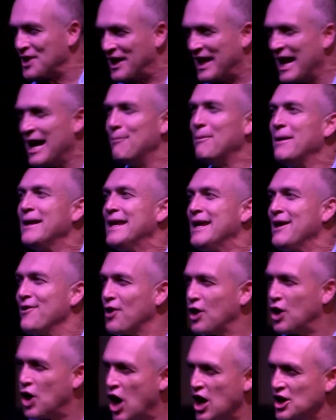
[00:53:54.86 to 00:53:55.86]
come and hear the
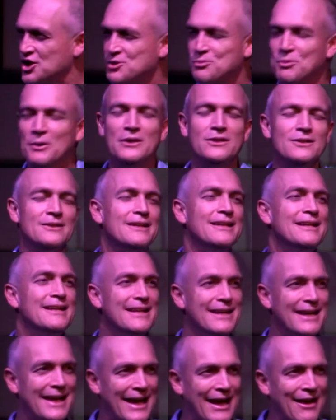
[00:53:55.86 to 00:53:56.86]
gospel
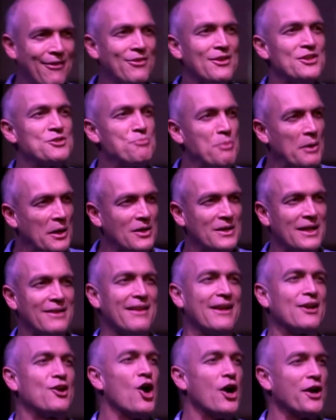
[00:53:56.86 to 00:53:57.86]
in this building
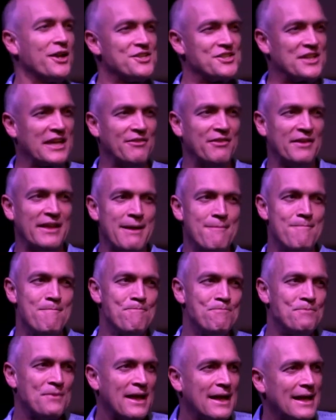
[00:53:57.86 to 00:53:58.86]
that God has given them.
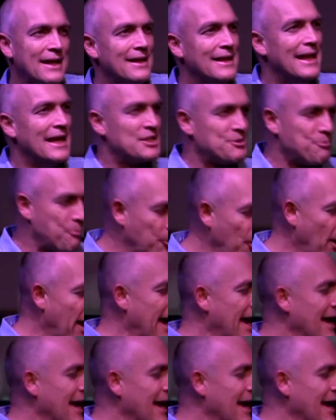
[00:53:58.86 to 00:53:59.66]
Let's pray